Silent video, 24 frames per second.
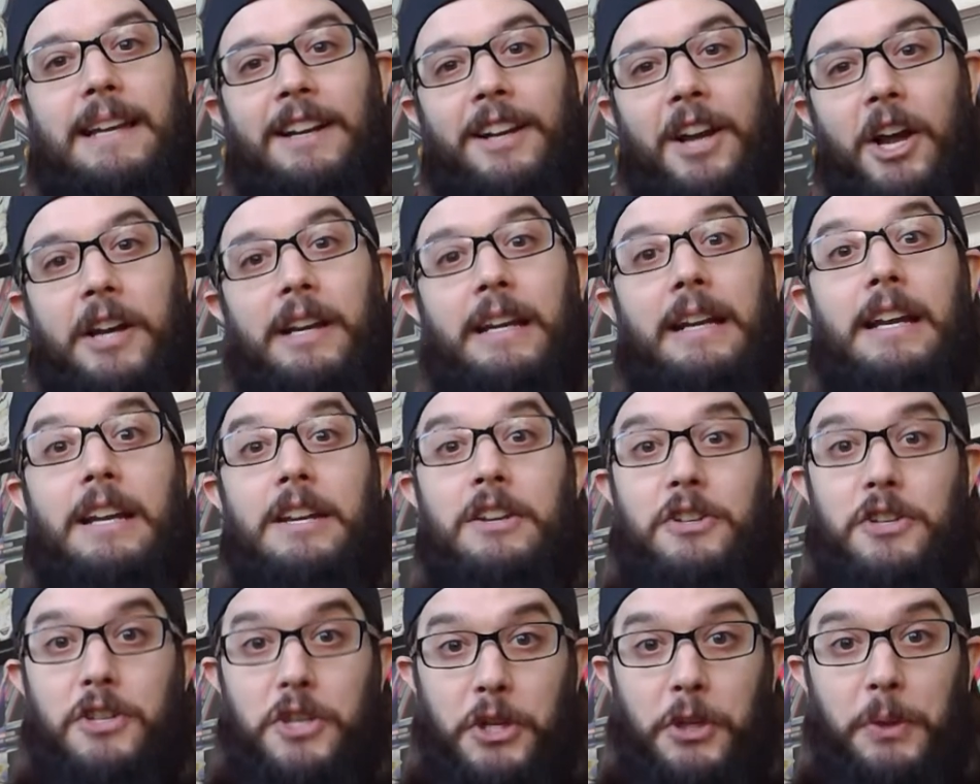Gunn
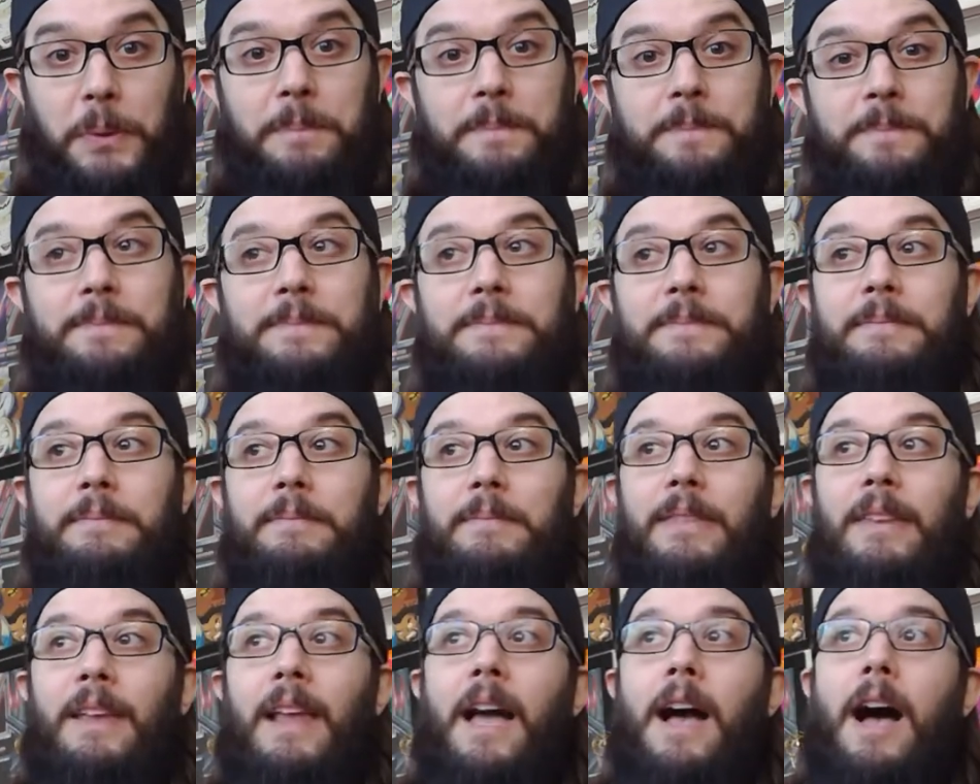can do.
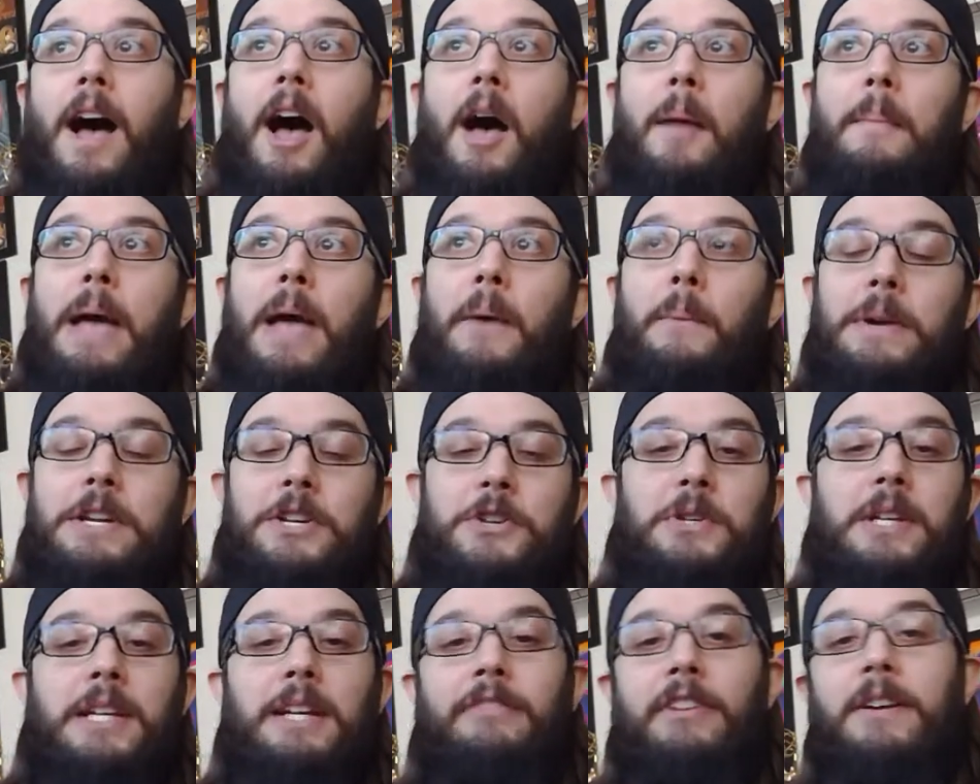And when
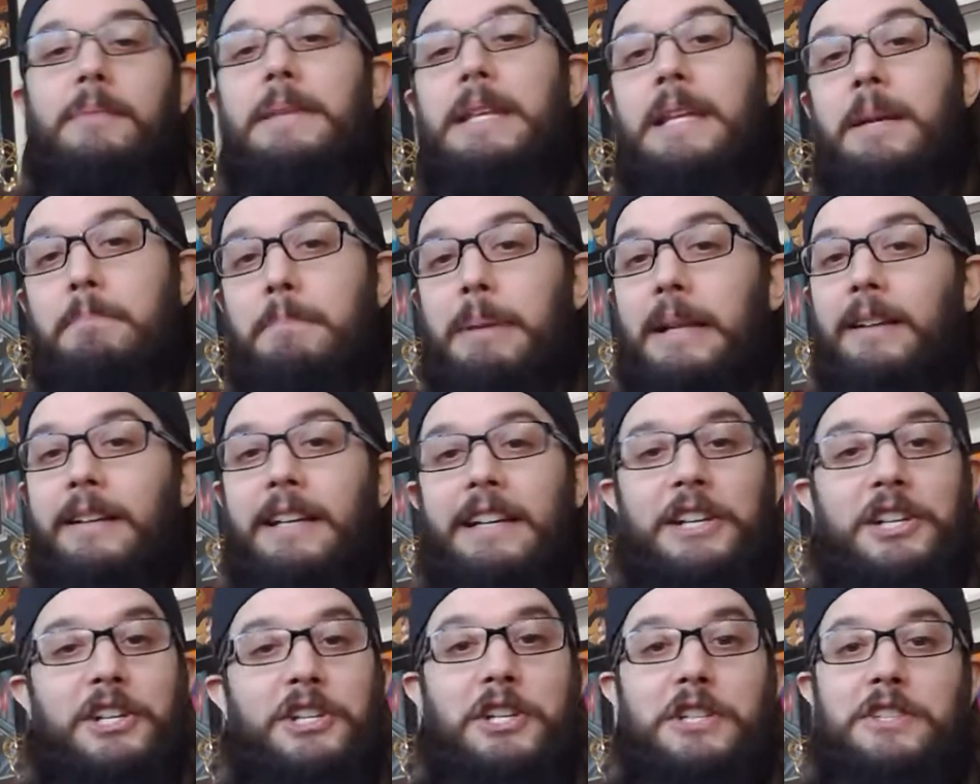you give him the
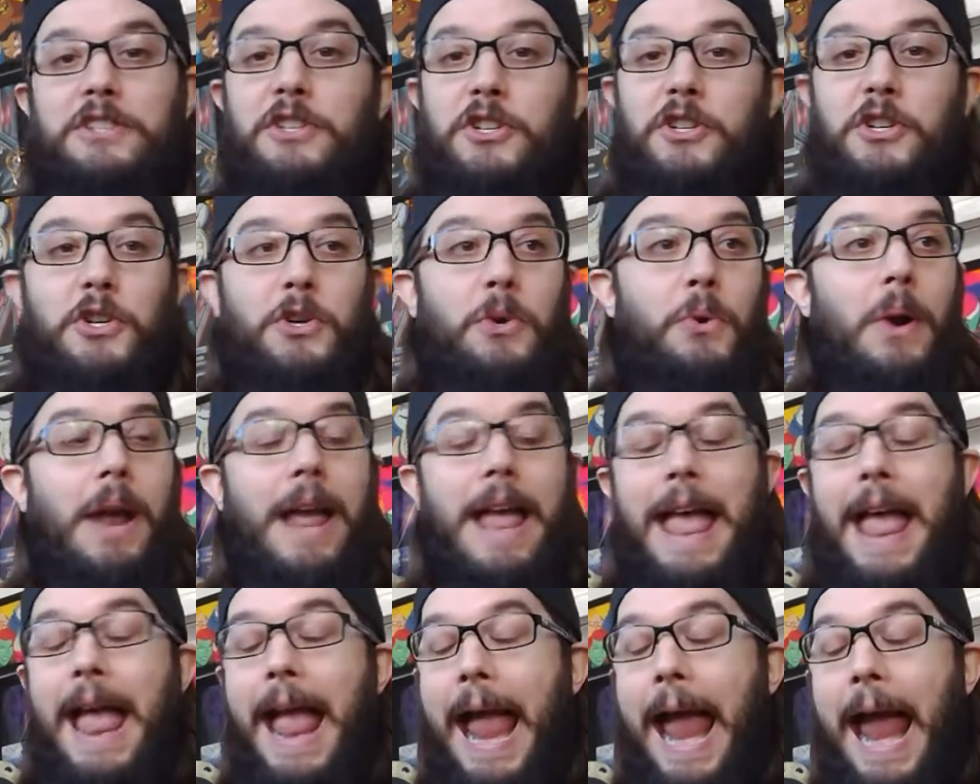ability to just do
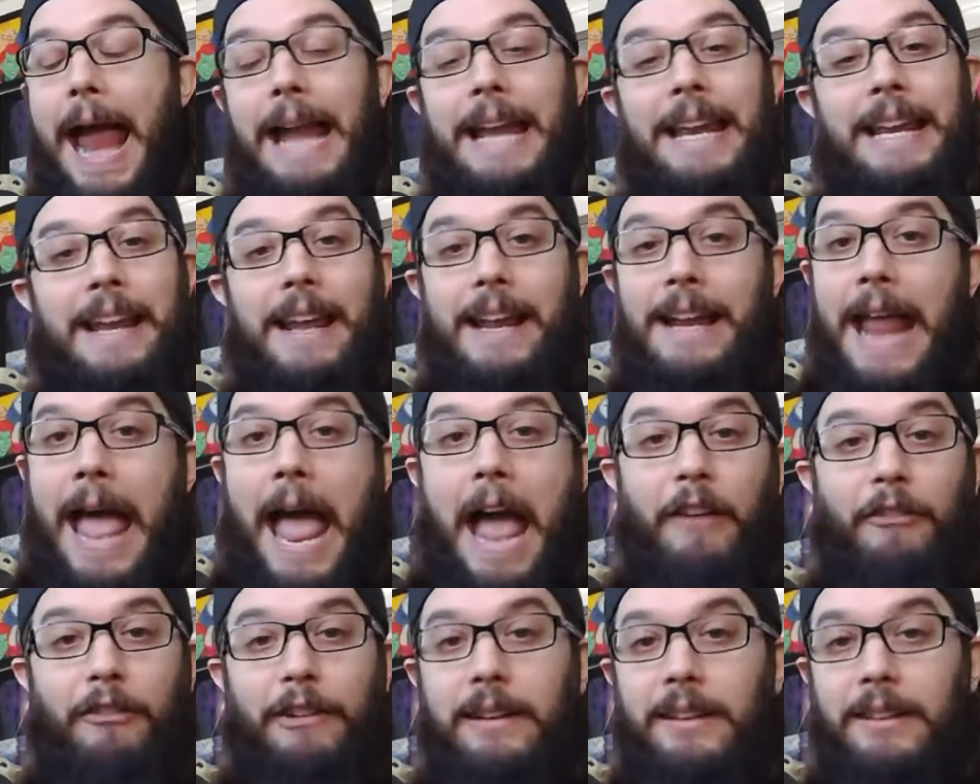any and
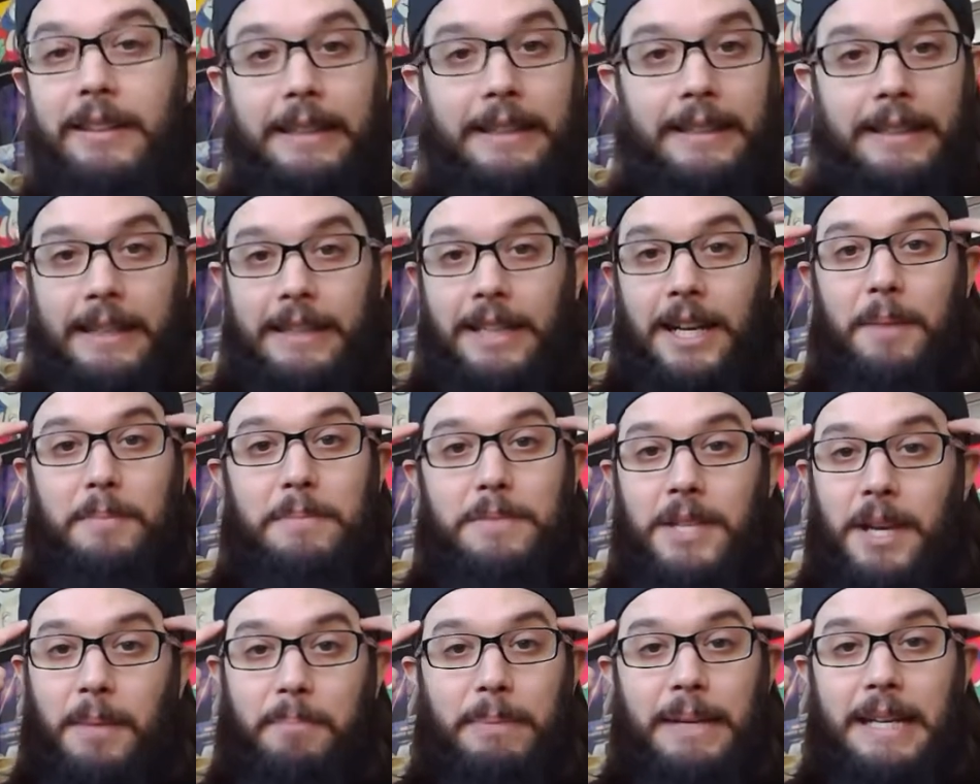everything that
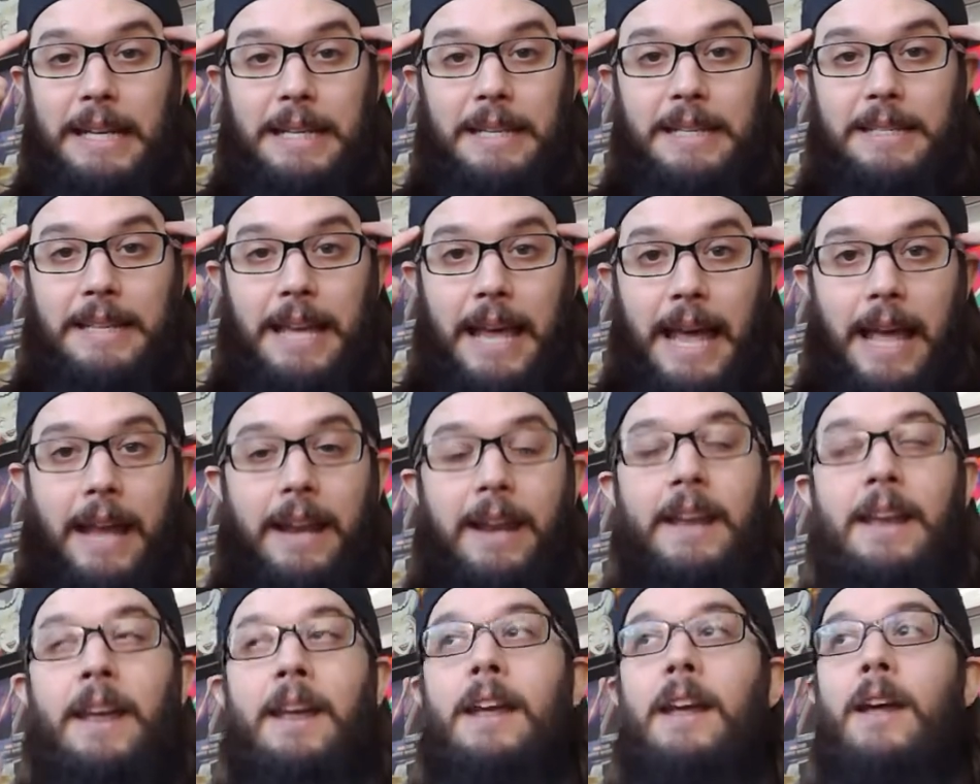comes up in his
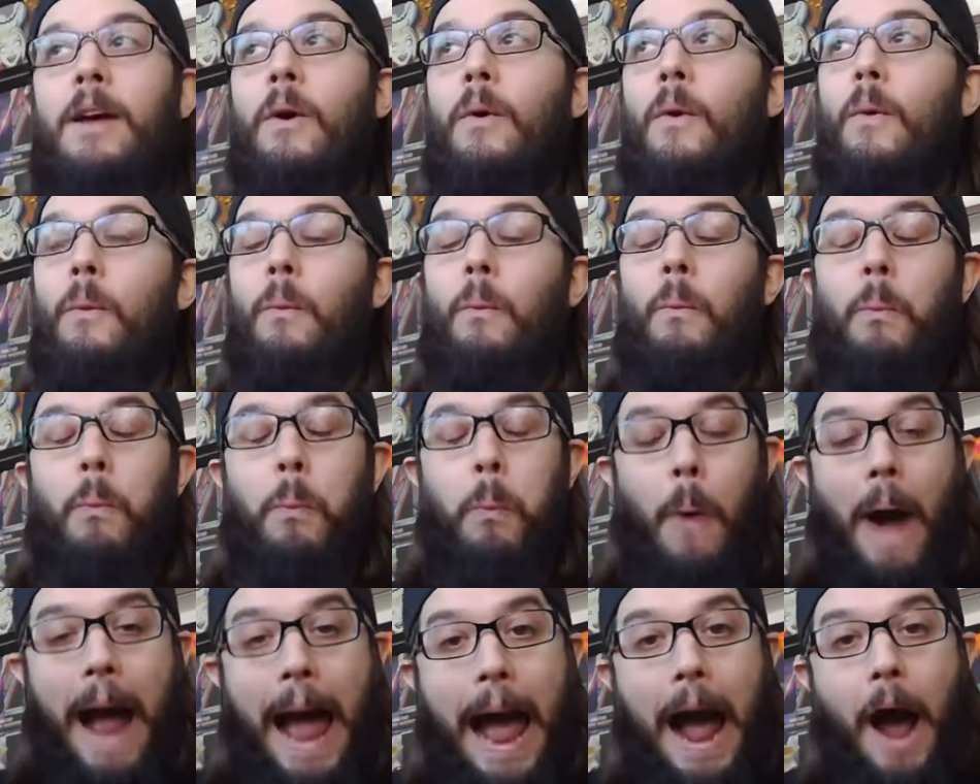head,
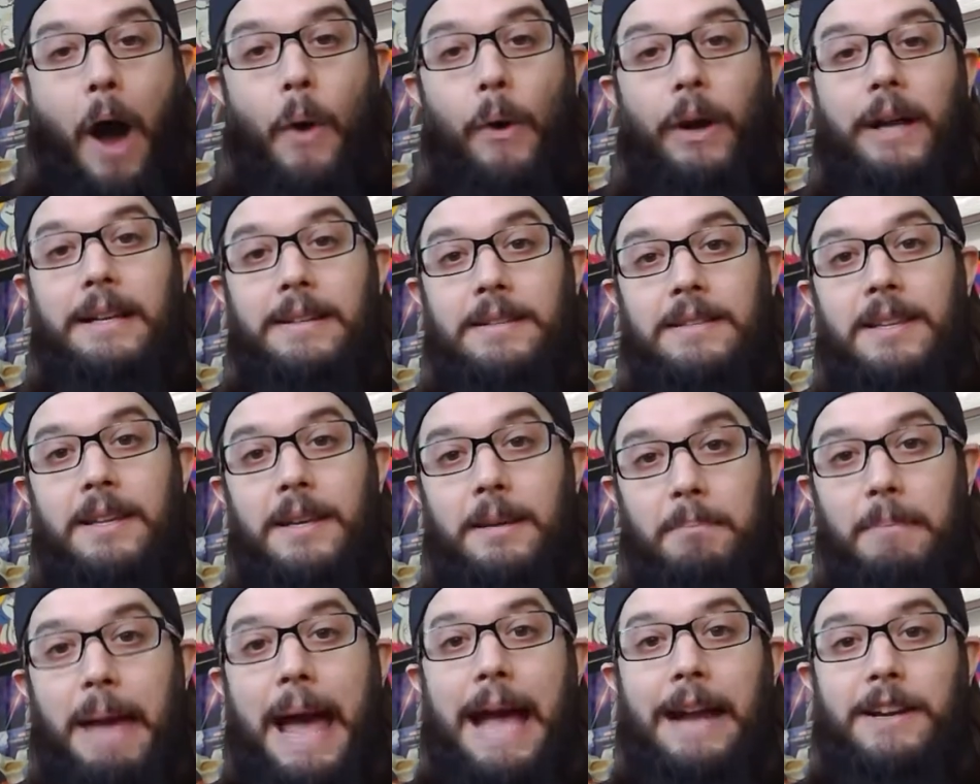wow, is
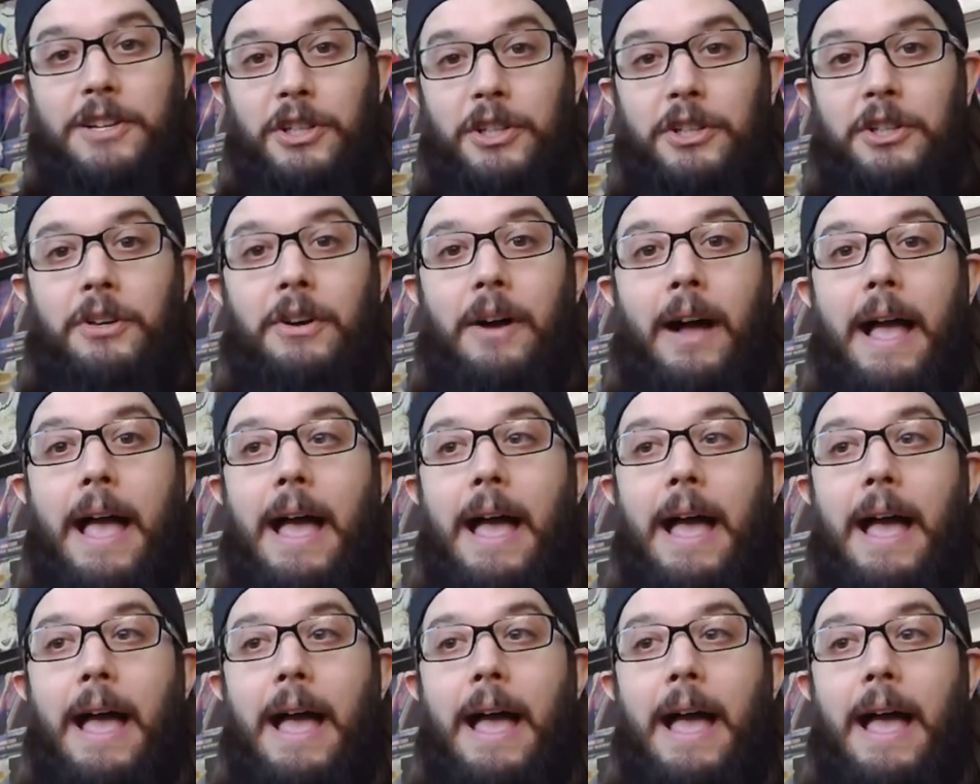it magical.